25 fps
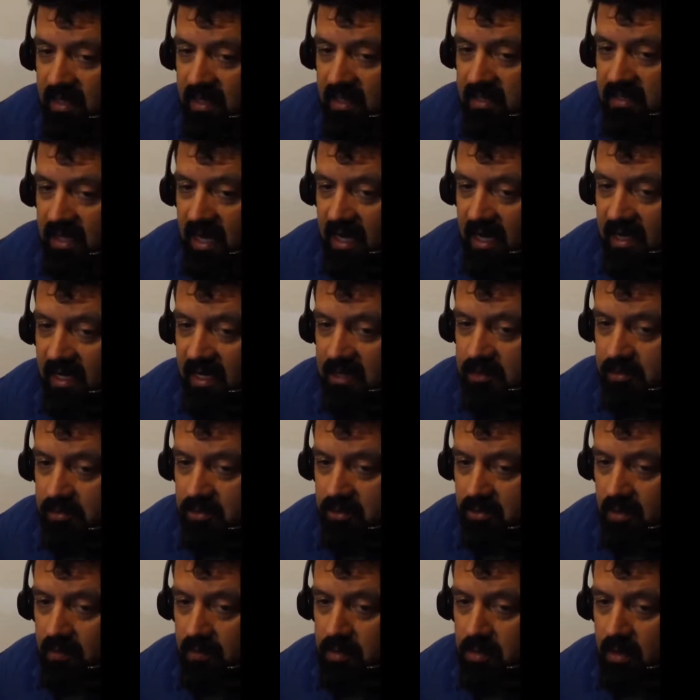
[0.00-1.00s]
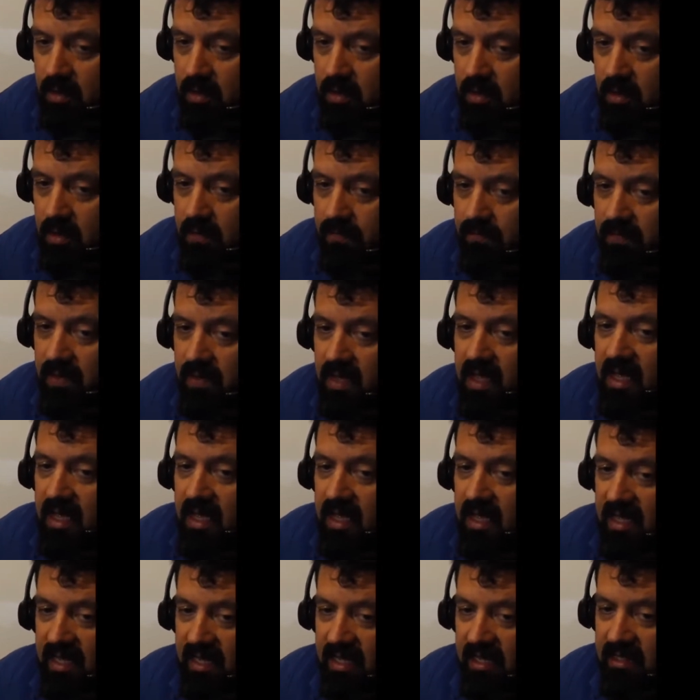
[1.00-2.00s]
eyeglass prescription
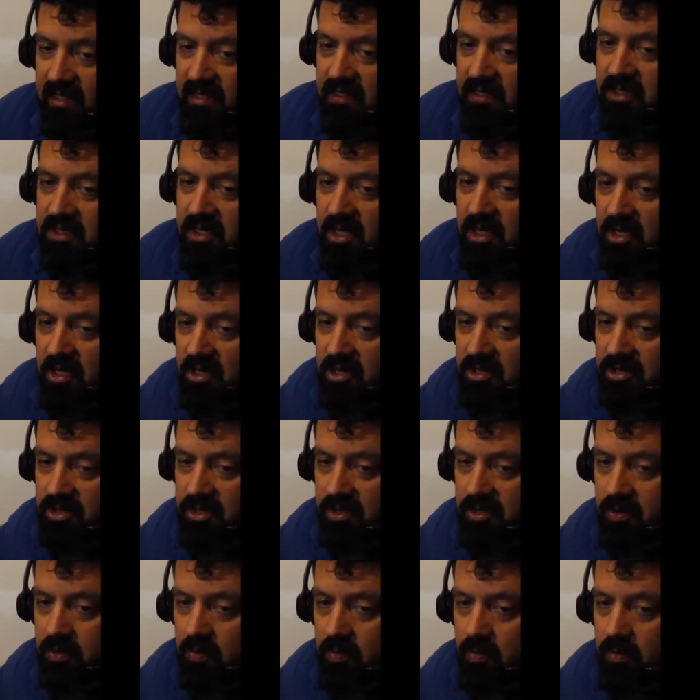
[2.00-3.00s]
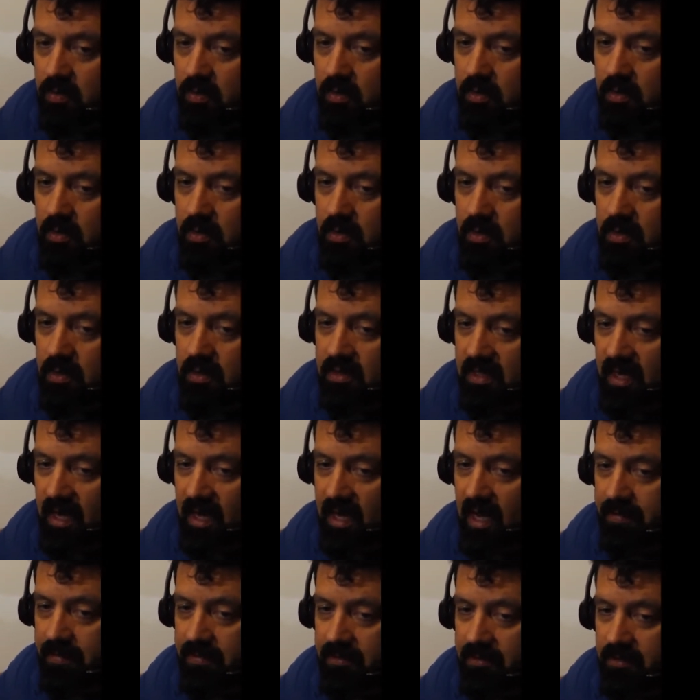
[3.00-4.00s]
is 2
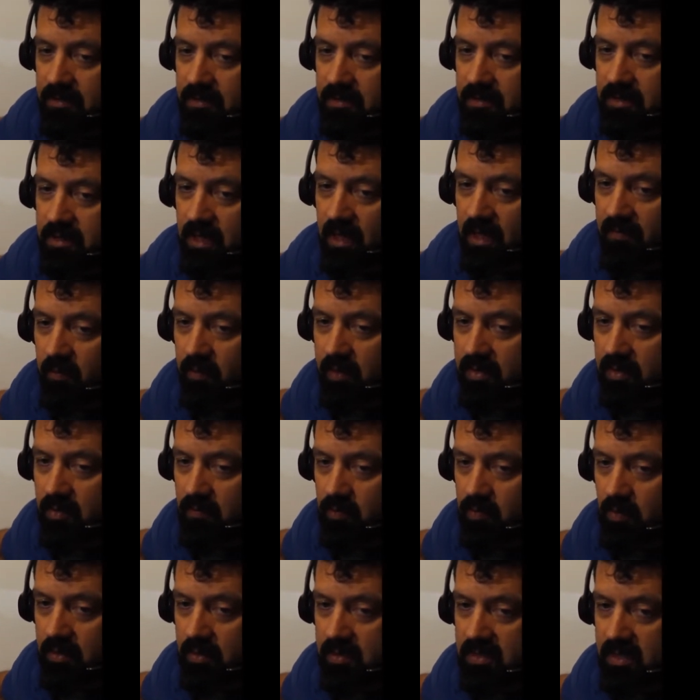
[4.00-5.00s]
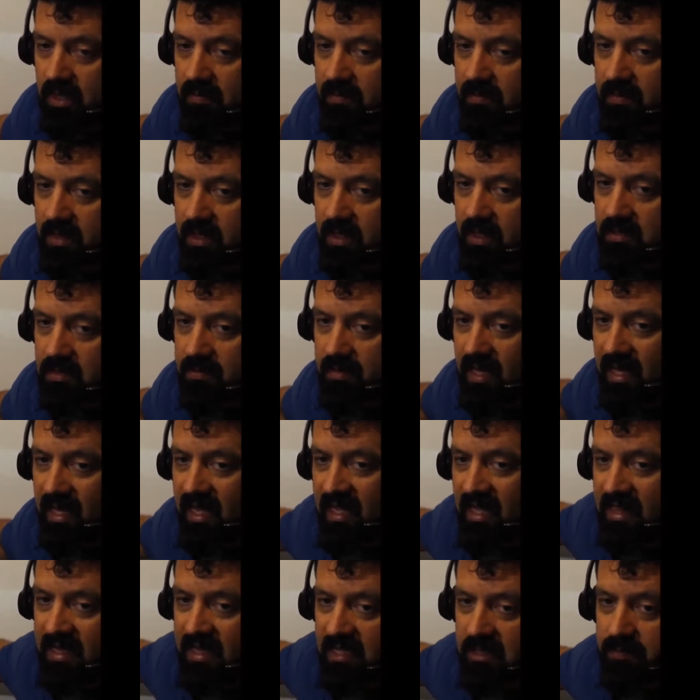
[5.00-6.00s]
diopters of with the rule astigmatism
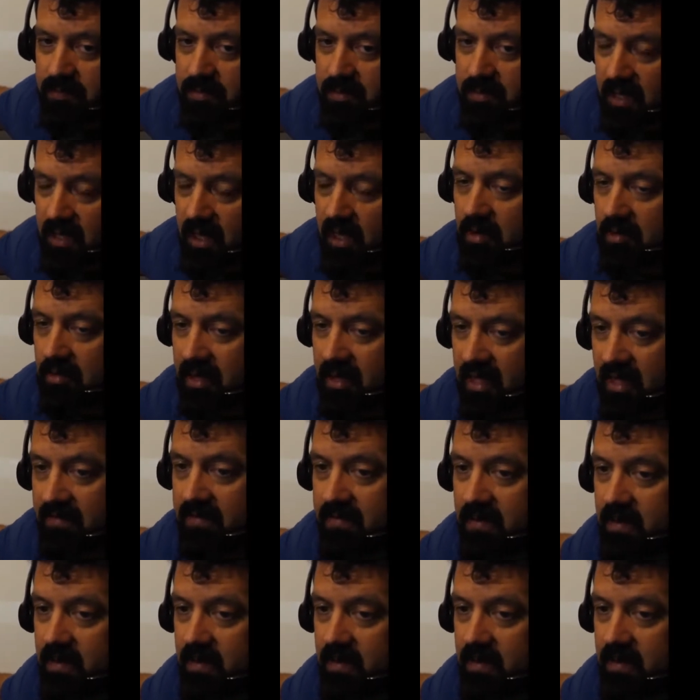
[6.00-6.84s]
in this particular given